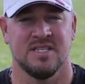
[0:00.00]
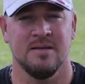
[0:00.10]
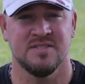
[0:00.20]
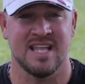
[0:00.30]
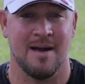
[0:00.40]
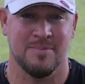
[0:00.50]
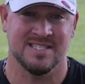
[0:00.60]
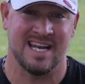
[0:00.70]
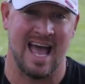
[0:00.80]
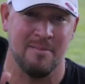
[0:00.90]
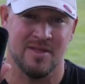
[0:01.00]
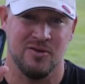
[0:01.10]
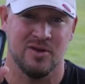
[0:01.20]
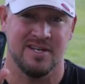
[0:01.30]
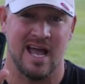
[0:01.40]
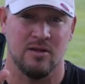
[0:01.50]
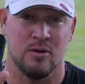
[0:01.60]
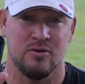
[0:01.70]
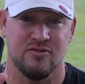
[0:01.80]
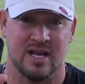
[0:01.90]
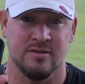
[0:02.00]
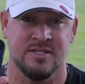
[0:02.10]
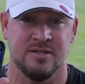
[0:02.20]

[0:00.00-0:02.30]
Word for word: Team Snap is an app that you can download directly